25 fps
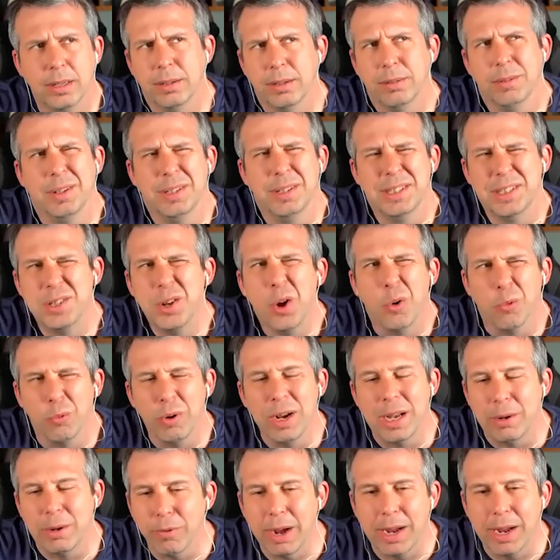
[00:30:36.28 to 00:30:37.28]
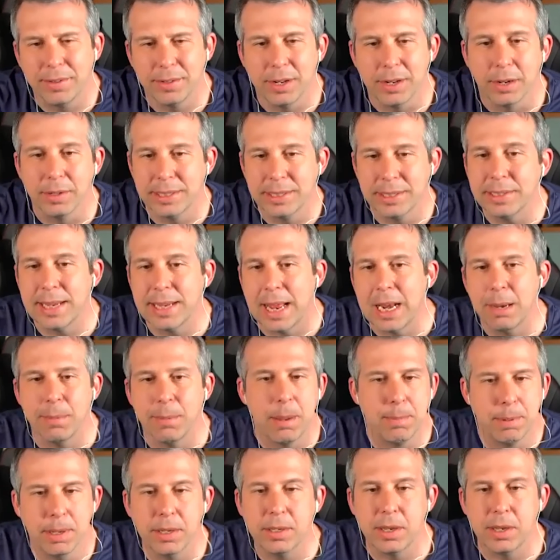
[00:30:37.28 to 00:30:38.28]
It's not really raid style. It's
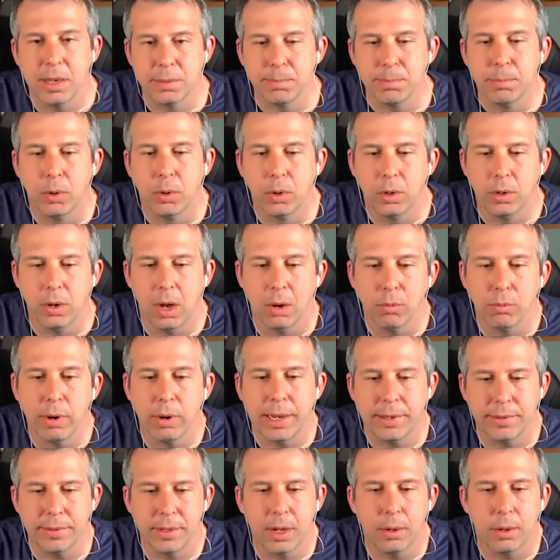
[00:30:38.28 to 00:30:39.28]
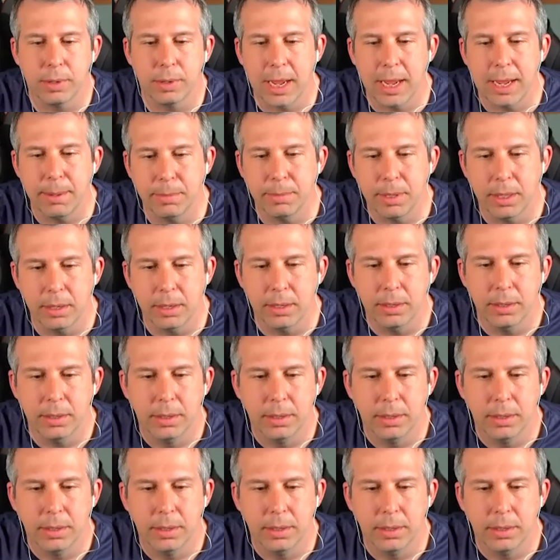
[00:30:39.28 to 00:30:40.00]
anime, but it's more a raid style game than.